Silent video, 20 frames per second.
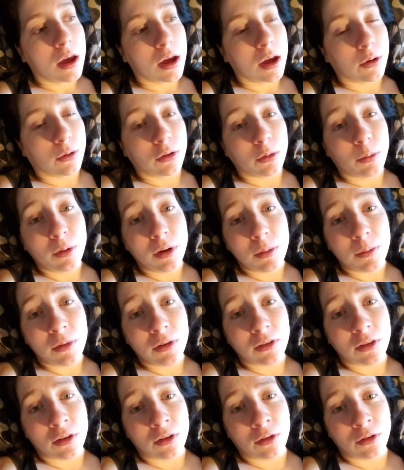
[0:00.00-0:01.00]
it was a big
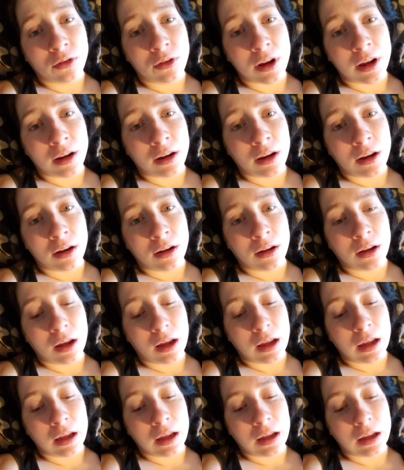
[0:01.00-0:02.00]
misunderstanding,
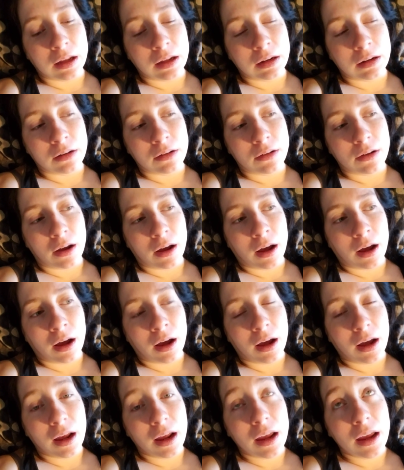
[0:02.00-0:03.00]
and
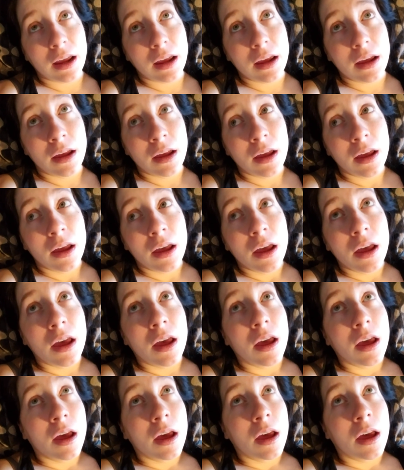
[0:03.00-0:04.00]
I
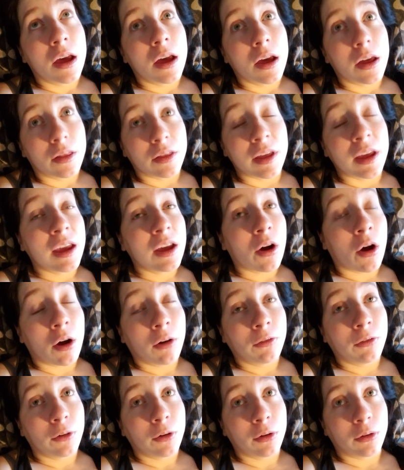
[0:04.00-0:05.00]
they
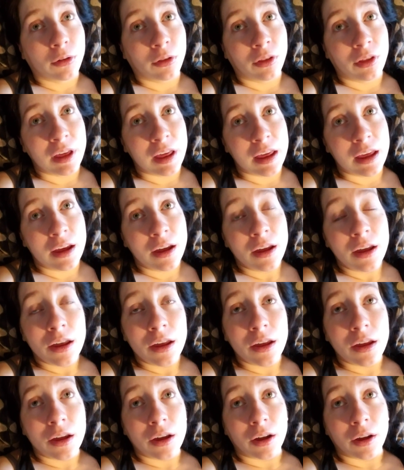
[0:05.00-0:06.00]
offer the
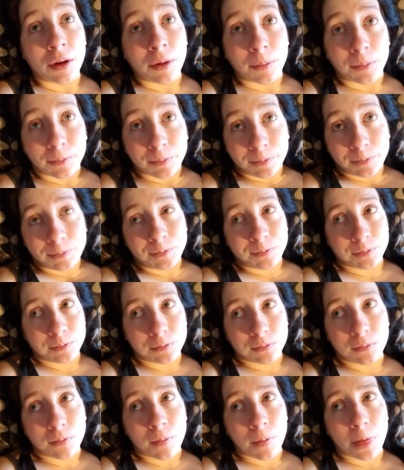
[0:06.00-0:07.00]
um,
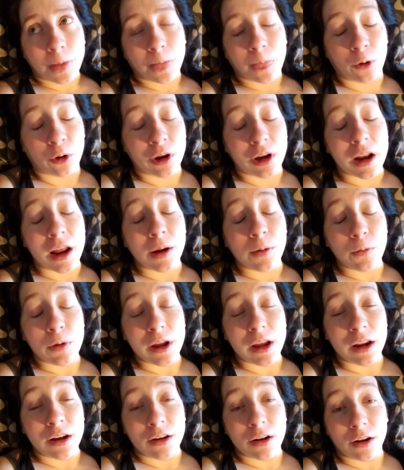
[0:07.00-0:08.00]
39
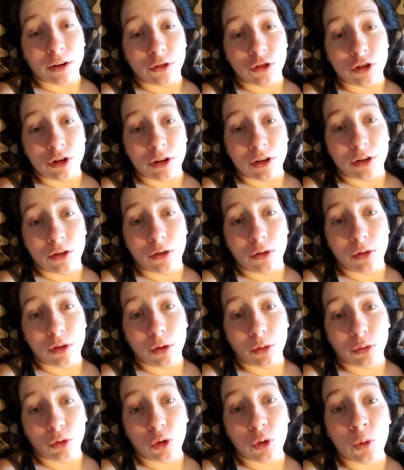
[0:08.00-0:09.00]
week induction to
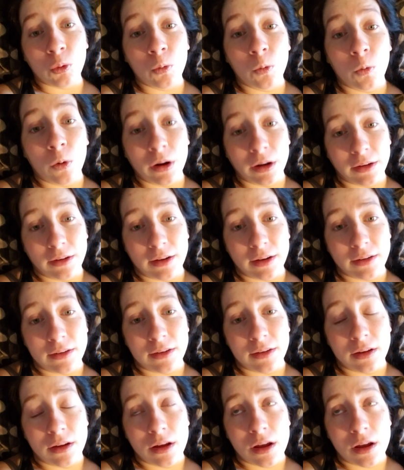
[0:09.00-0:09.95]
those who want it.